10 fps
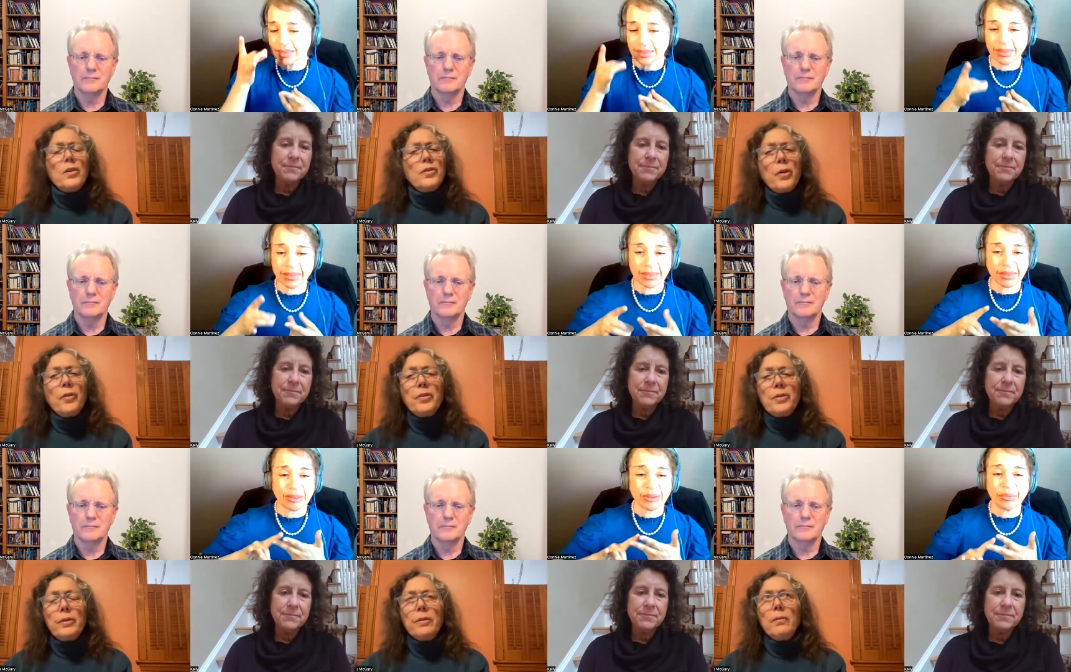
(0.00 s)
Speaker 1: so
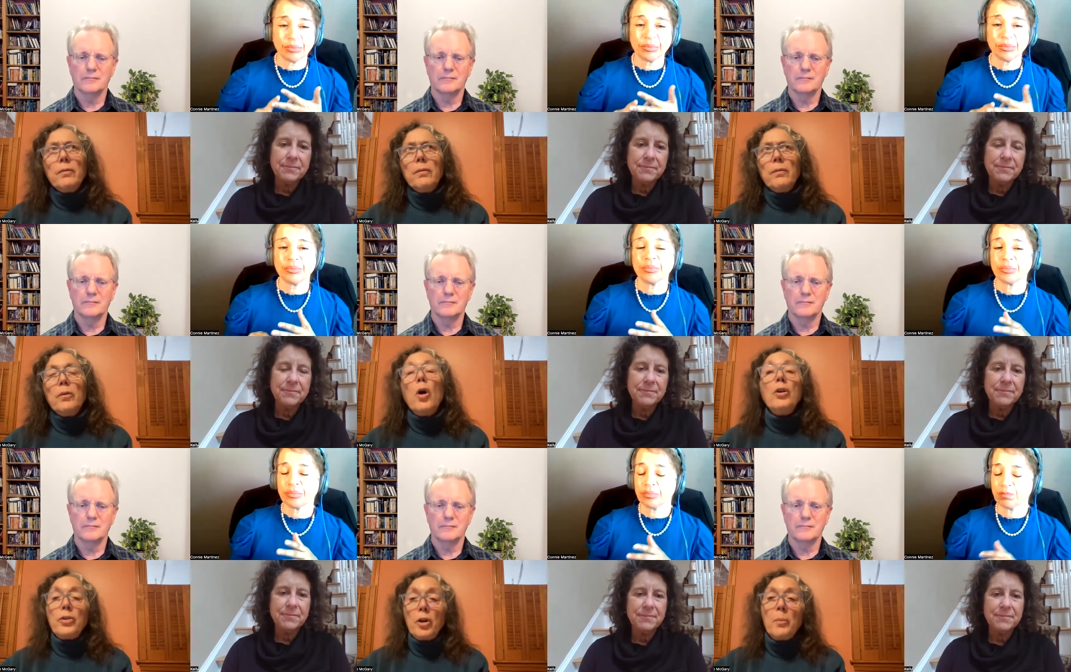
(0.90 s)
there's
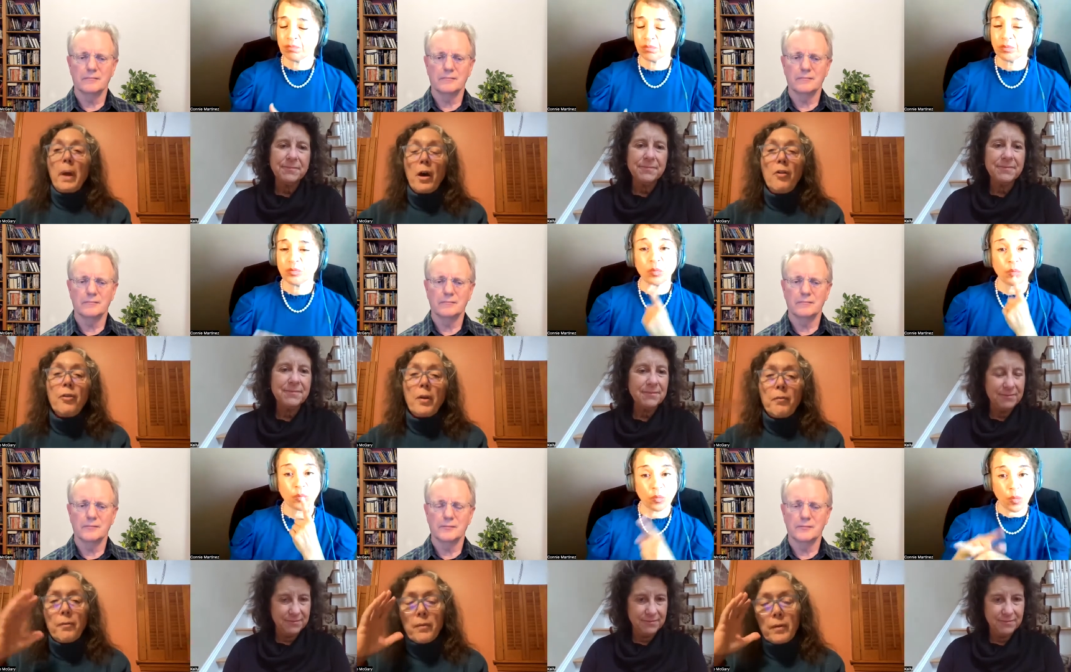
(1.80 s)
long-term health
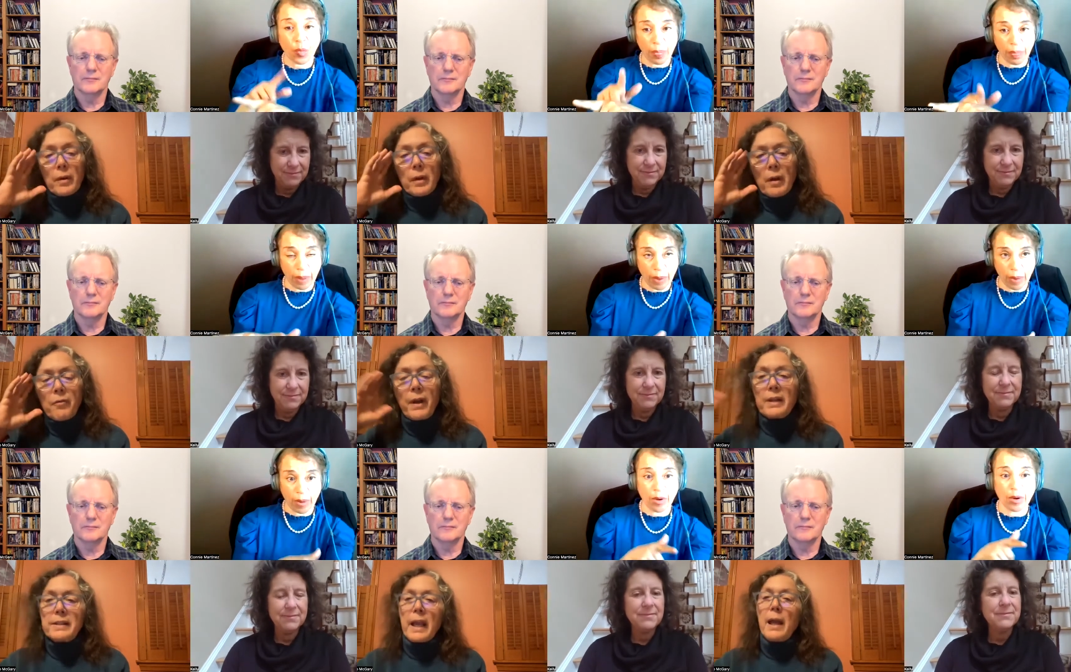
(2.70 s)

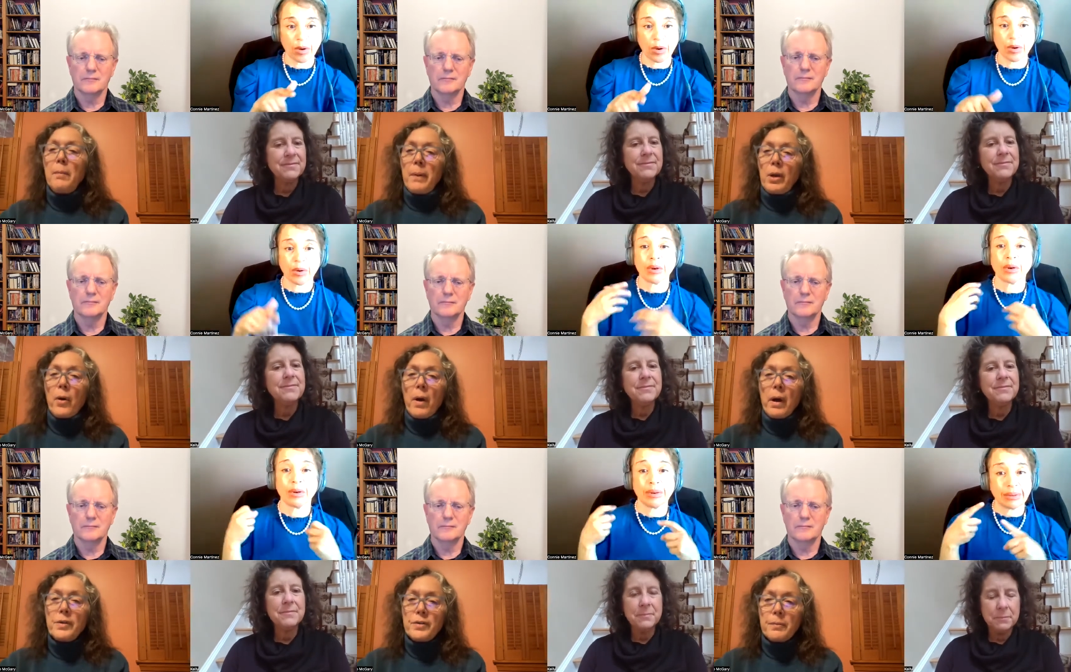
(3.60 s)
effects can be
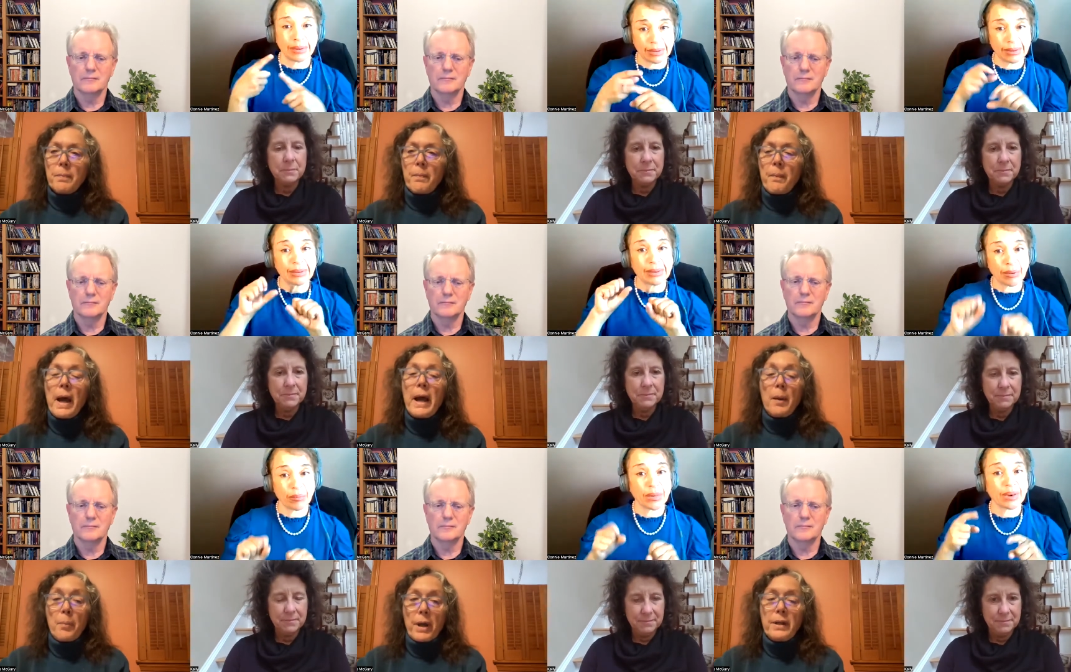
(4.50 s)
caused by
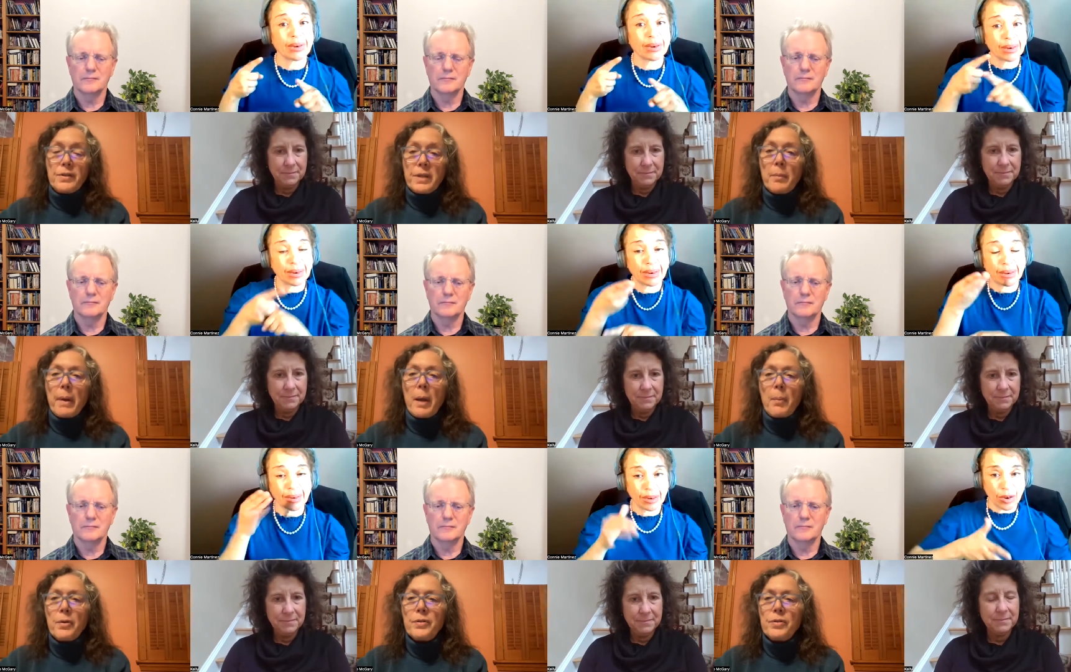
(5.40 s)
a pregnancy and by a
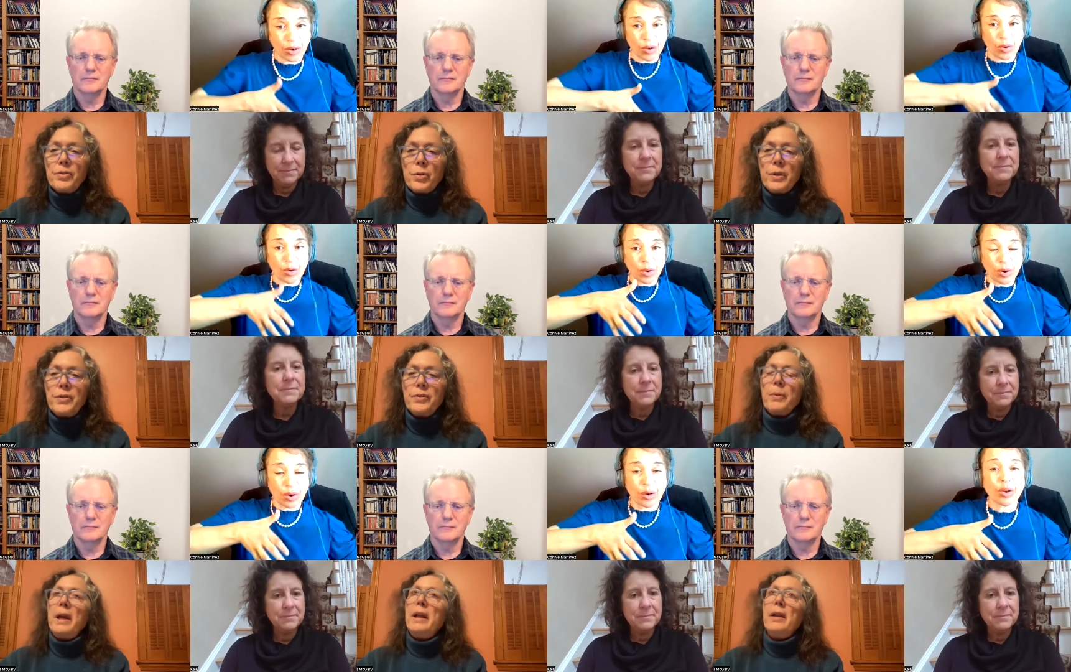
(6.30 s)
person's choices,
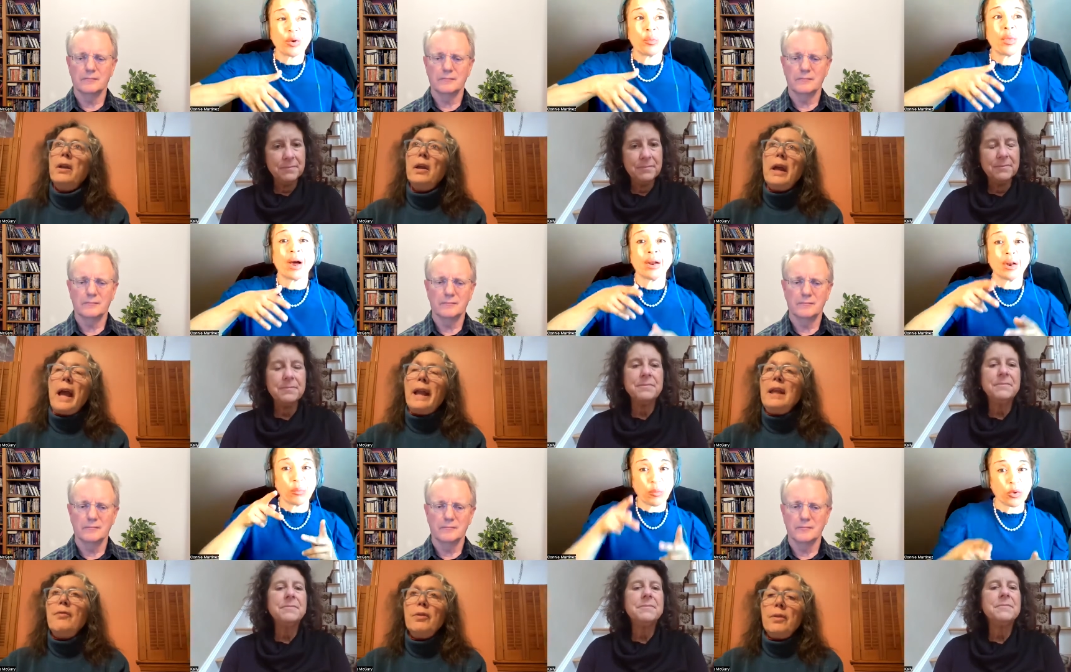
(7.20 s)
right? And and
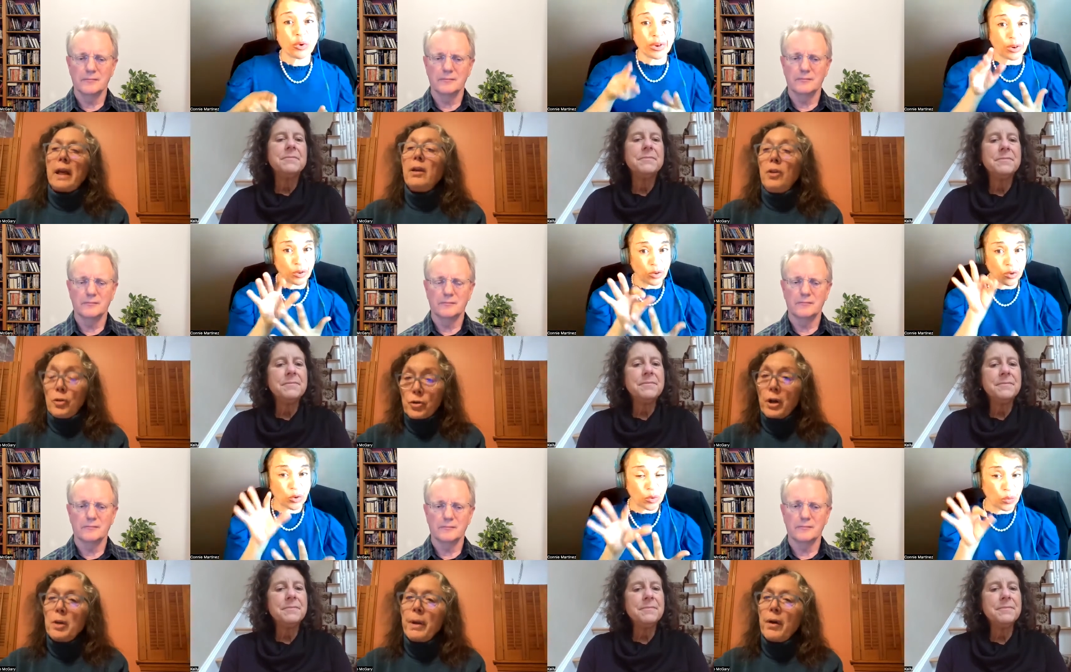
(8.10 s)
even like you
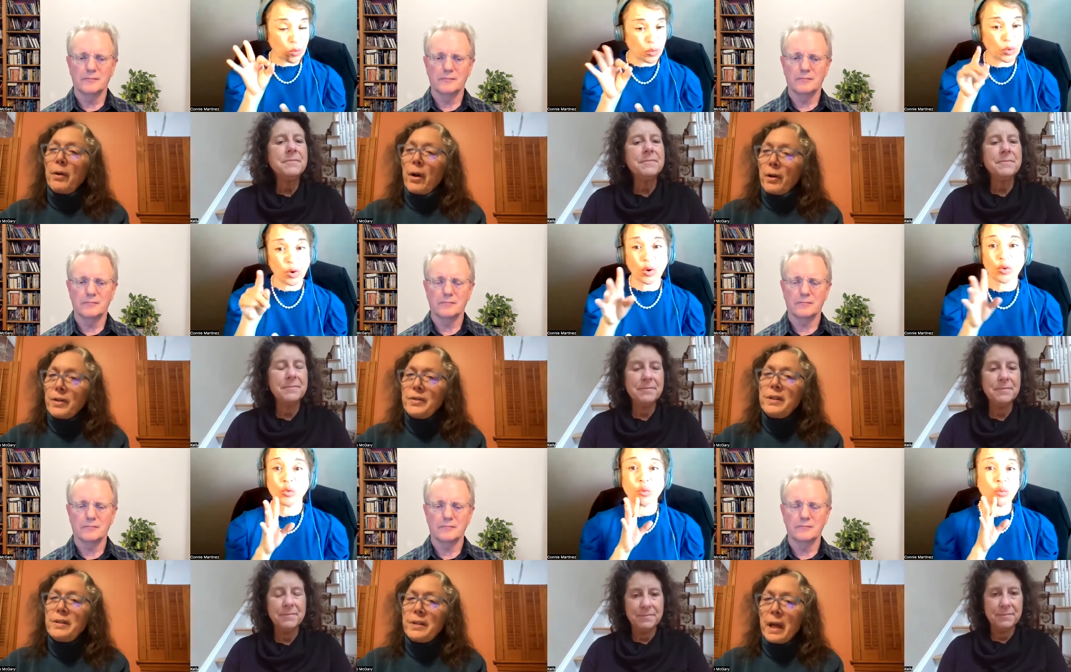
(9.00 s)
talked about heart
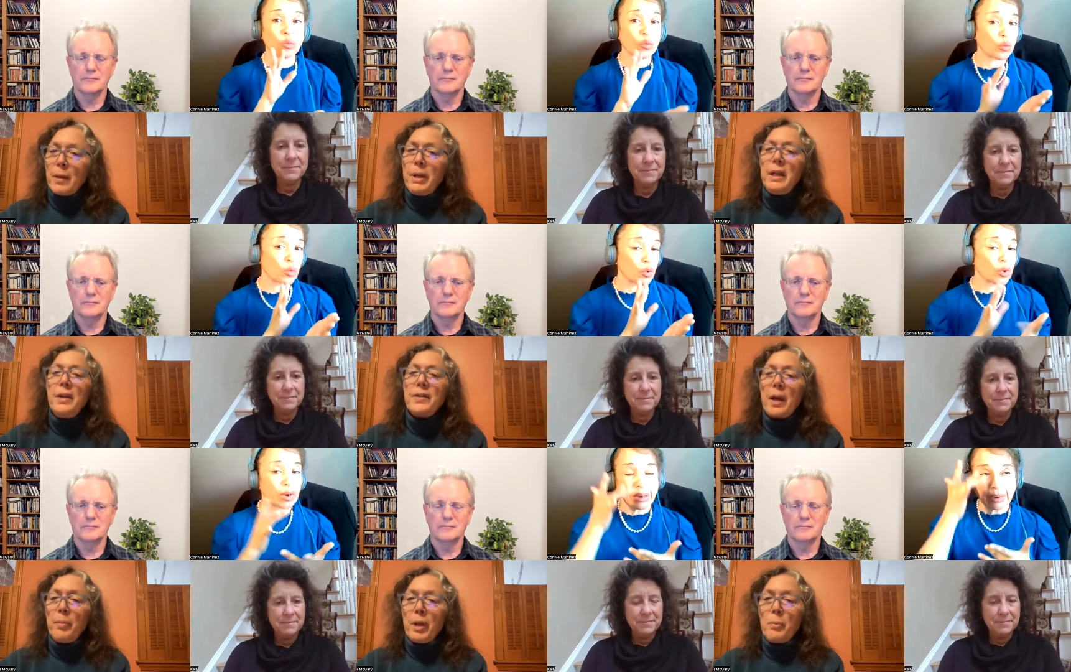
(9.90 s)
disease and diabetes,
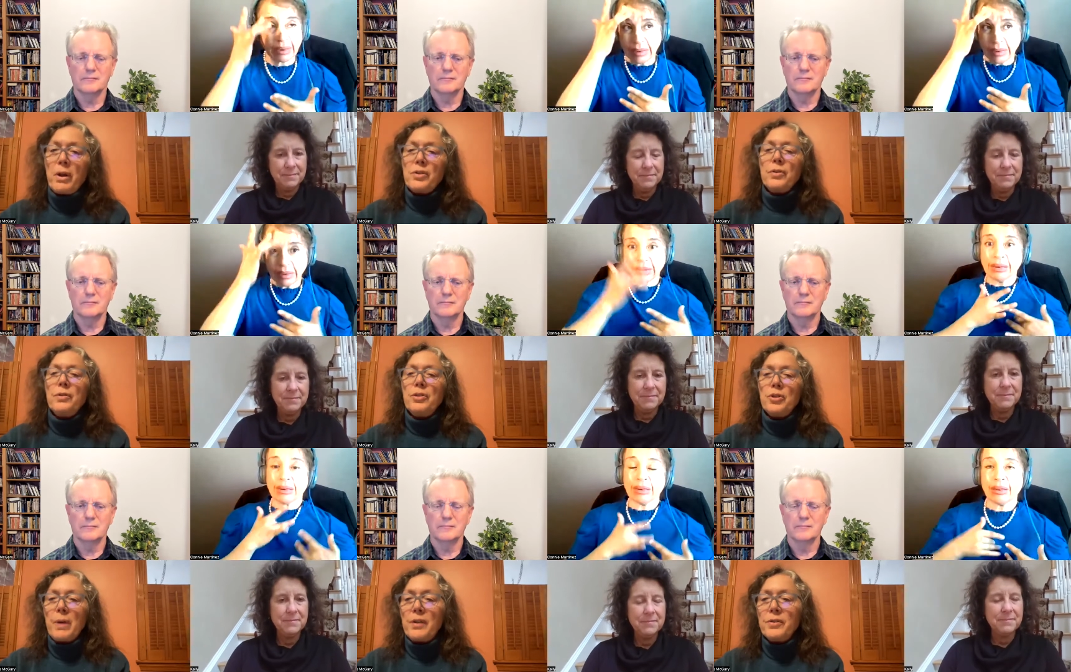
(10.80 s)
high blood pressure, the
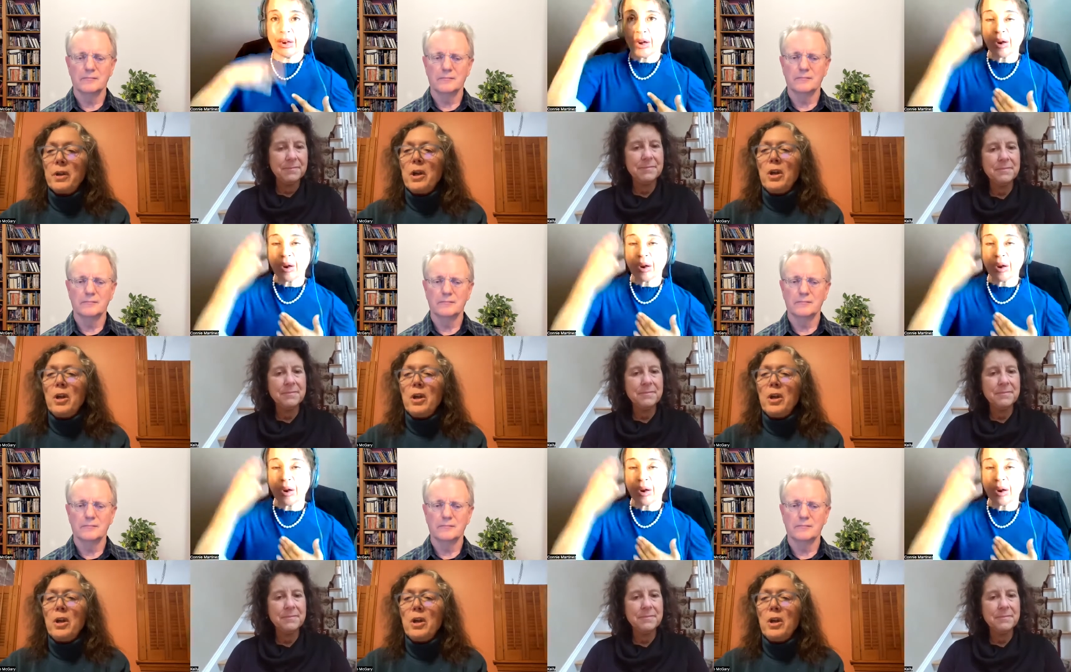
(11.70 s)
stress.